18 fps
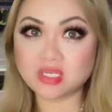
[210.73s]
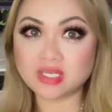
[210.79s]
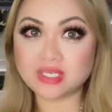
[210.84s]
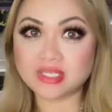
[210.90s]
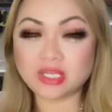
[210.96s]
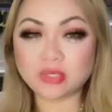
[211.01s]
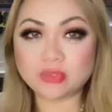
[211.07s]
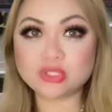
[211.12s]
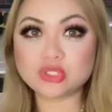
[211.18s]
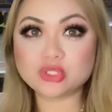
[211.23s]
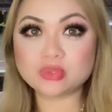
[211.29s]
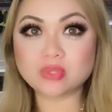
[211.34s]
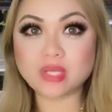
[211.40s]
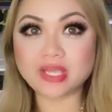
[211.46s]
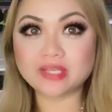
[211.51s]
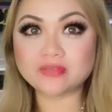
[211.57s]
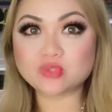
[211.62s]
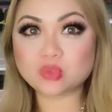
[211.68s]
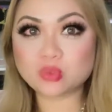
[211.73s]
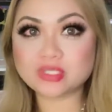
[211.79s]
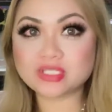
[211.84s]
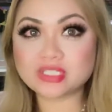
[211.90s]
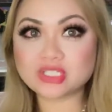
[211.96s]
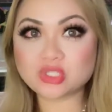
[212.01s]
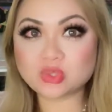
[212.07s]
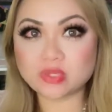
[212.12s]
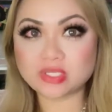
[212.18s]
Now, in July of
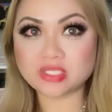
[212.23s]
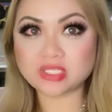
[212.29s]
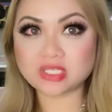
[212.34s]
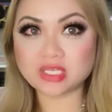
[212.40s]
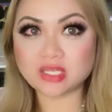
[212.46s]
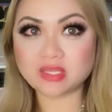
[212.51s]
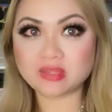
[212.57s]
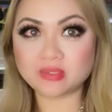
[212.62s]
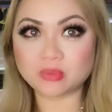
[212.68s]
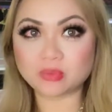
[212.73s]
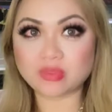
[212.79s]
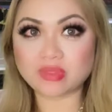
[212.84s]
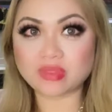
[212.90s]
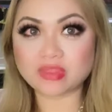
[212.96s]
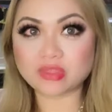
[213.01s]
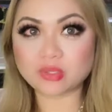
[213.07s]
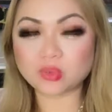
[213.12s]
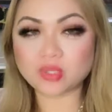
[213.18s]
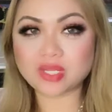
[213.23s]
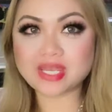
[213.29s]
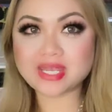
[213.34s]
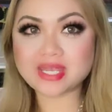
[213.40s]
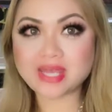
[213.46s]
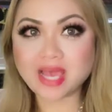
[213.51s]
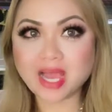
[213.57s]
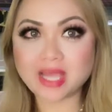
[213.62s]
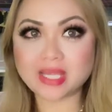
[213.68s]
2020, there were
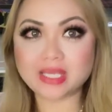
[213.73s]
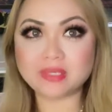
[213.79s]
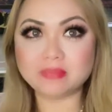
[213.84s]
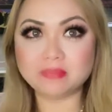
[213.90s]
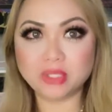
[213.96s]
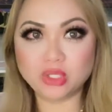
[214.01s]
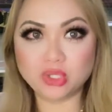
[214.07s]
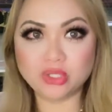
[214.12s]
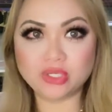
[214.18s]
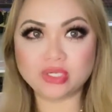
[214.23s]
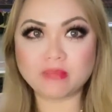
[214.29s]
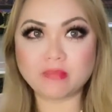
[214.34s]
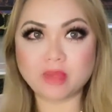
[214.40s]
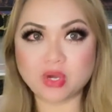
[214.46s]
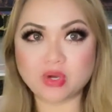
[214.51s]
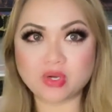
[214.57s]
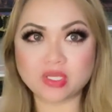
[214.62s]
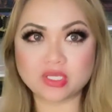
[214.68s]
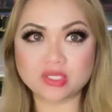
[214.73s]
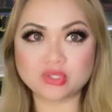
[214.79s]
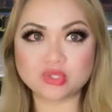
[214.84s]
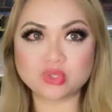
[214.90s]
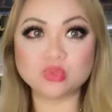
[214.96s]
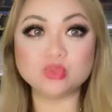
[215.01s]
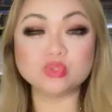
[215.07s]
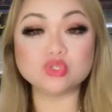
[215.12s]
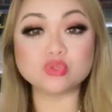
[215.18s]
39 million Americans
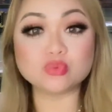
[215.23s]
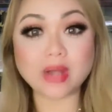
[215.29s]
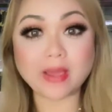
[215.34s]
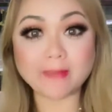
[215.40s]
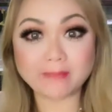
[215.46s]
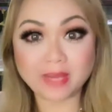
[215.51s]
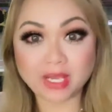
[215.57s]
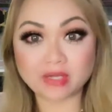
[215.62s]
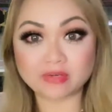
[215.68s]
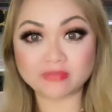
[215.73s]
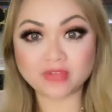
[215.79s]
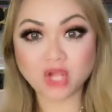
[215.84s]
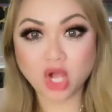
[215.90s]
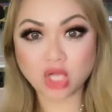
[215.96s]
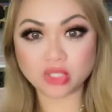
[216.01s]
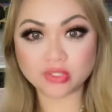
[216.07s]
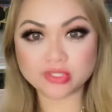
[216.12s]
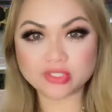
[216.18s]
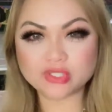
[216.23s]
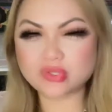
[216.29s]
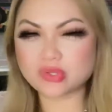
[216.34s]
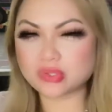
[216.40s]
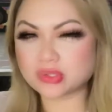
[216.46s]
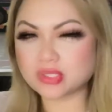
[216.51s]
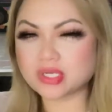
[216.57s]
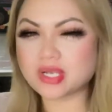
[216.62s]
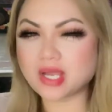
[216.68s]
who dropped out of college.
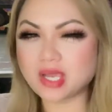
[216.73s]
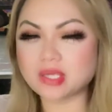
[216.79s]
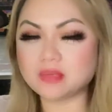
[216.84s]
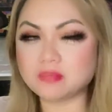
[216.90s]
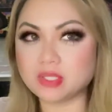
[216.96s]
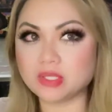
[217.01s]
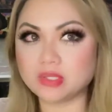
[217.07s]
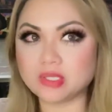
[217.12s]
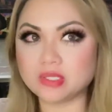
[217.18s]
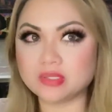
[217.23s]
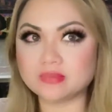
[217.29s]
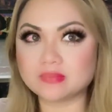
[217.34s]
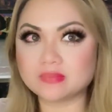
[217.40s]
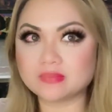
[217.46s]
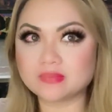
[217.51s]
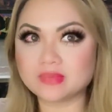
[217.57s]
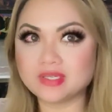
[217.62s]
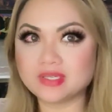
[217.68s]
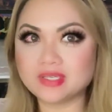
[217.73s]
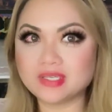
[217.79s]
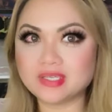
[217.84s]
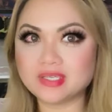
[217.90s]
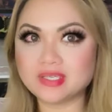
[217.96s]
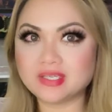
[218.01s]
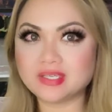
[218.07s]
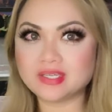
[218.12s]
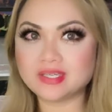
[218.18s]
39 million.
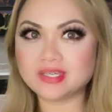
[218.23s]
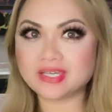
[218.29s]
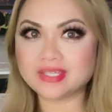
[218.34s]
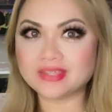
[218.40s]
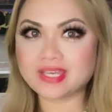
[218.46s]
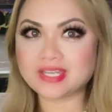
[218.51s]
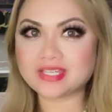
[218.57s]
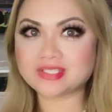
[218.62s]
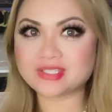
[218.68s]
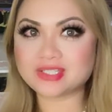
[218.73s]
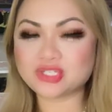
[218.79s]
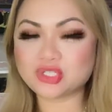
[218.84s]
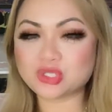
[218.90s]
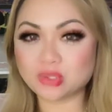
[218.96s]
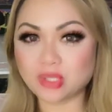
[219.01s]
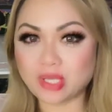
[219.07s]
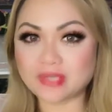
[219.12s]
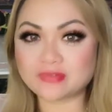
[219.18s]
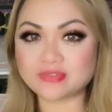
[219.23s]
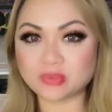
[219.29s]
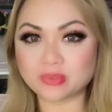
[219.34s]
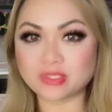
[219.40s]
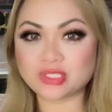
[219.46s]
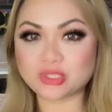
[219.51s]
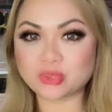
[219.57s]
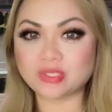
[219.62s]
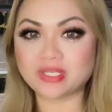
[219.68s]
And that is in July of
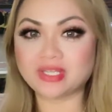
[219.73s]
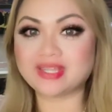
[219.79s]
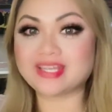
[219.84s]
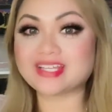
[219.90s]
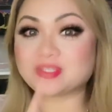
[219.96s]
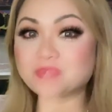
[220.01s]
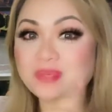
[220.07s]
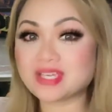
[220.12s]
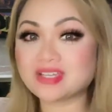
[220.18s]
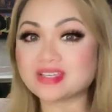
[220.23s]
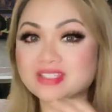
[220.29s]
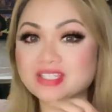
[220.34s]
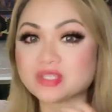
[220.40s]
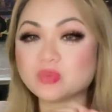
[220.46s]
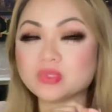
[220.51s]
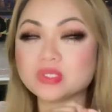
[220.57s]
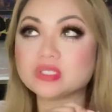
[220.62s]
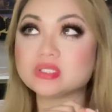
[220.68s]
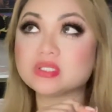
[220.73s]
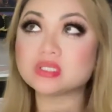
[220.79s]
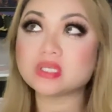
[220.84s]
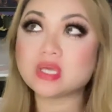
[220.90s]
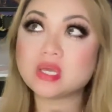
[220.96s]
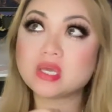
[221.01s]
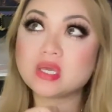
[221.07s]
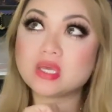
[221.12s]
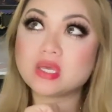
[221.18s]
2020. That's because it was
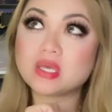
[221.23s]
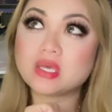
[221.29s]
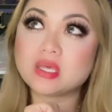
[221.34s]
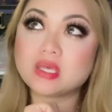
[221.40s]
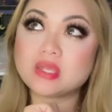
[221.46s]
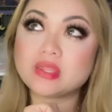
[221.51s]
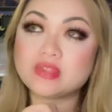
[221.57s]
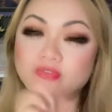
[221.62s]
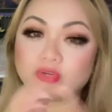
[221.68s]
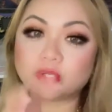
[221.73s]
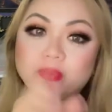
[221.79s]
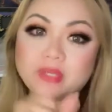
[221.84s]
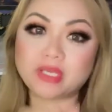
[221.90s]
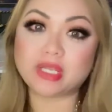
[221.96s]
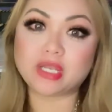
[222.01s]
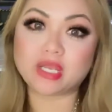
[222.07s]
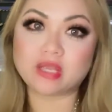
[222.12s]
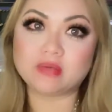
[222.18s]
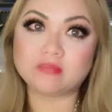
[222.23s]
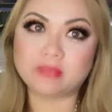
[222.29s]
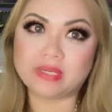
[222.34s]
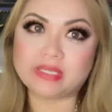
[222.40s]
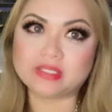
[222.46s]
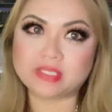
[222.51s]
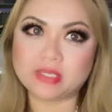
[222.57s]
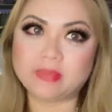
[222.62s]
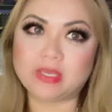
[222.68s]
the very beginning of
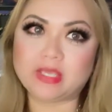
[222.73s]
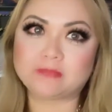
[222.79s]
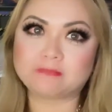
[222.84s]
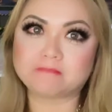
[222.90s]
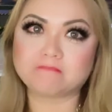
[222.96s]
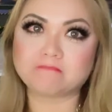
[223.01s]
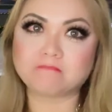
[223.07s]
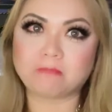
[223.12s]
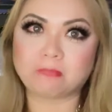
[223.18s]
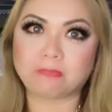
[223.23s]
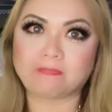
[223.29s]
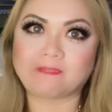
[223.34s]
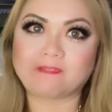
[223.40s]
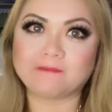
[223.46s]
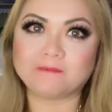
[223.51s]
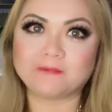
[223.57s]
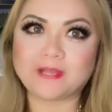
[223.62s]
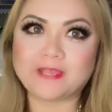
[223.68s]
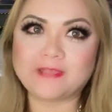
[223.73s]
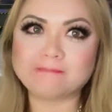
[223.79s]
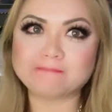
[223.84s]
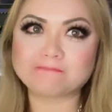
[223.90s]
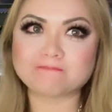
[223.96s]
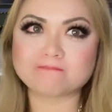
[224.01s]
pandemic, right?